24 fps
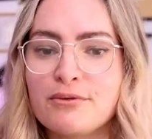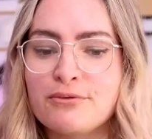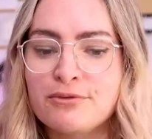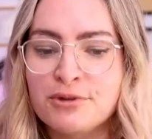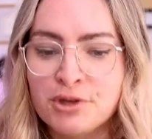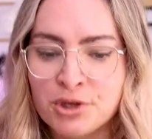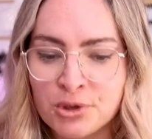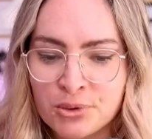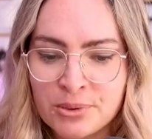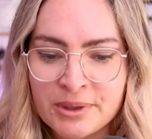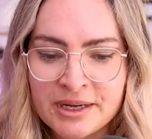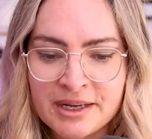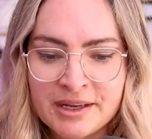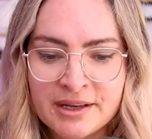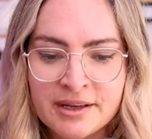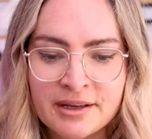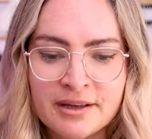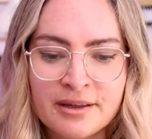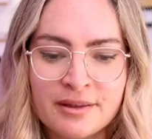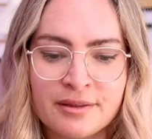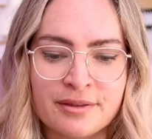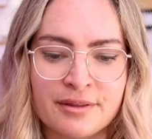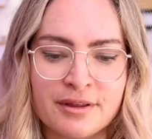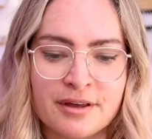reviewing
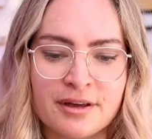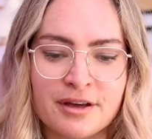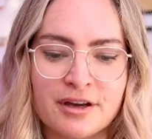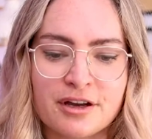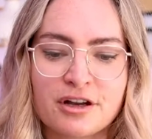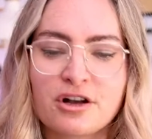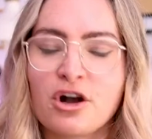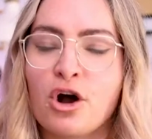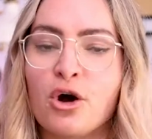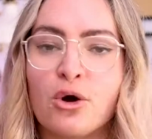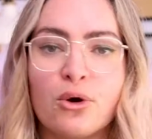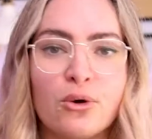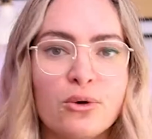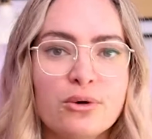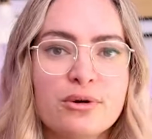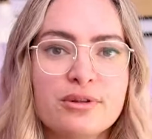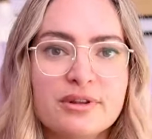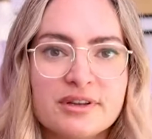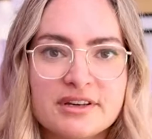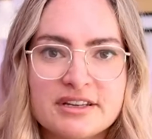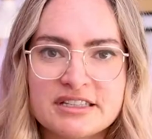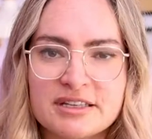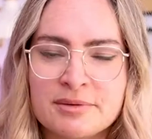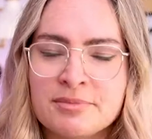the code
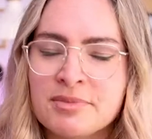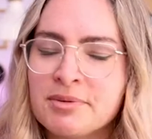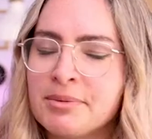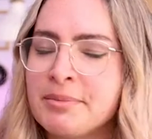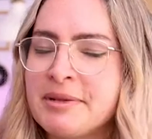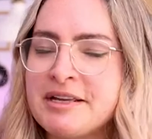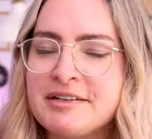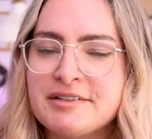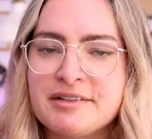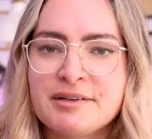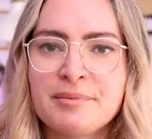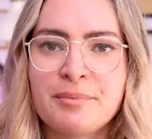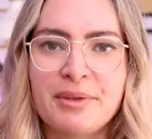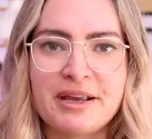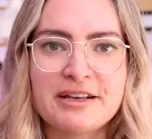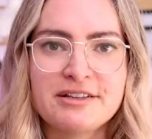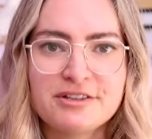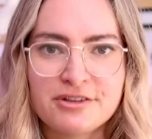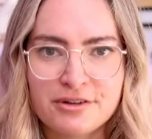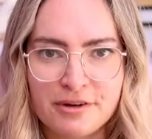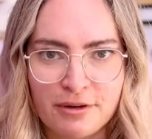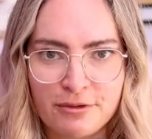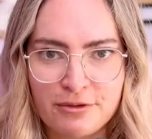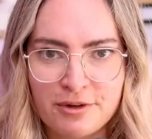that he's implementing
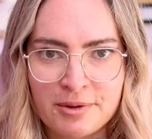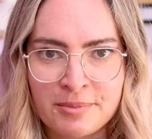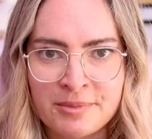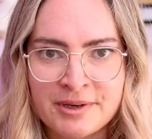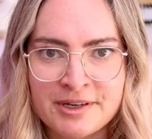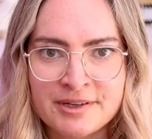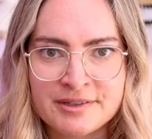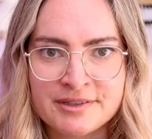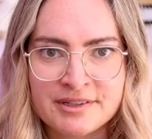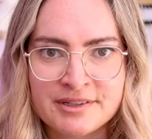based on our Figma